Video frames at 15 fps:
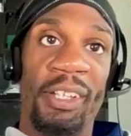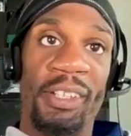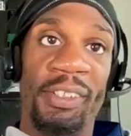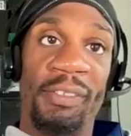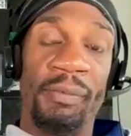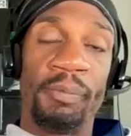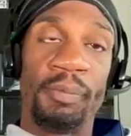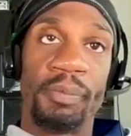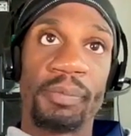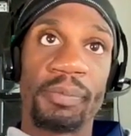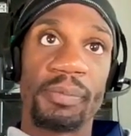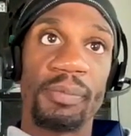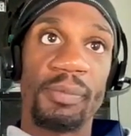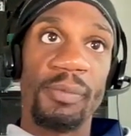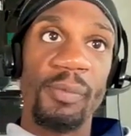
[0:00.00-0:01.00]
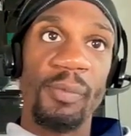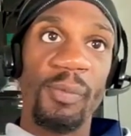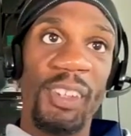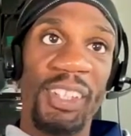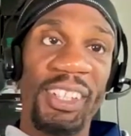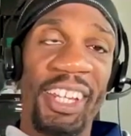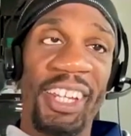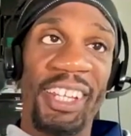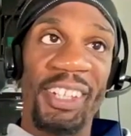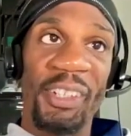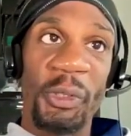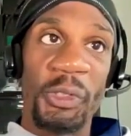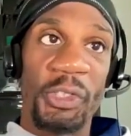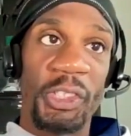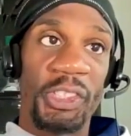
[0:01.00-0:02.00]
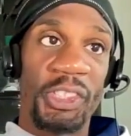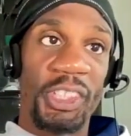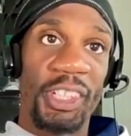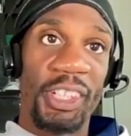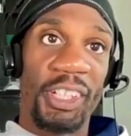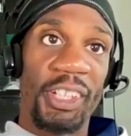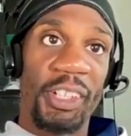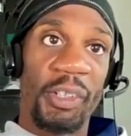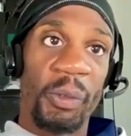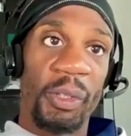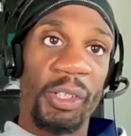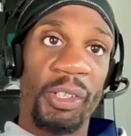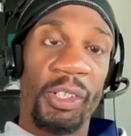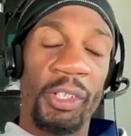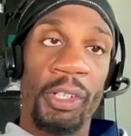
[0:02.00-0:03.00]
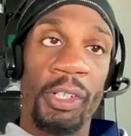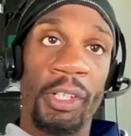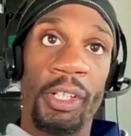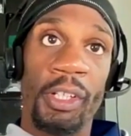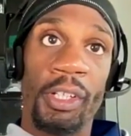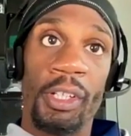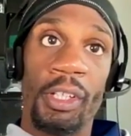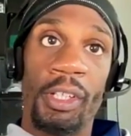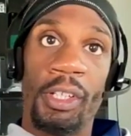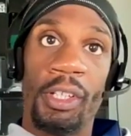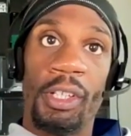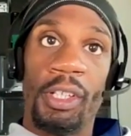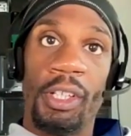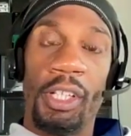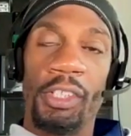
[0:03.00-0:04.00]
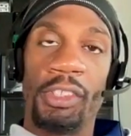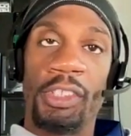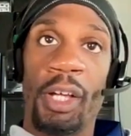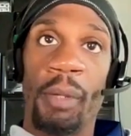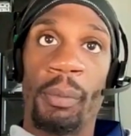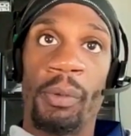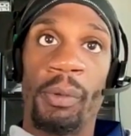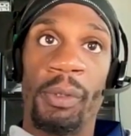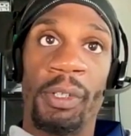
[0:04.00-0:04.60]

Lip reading: And yeah, it was just a really good example.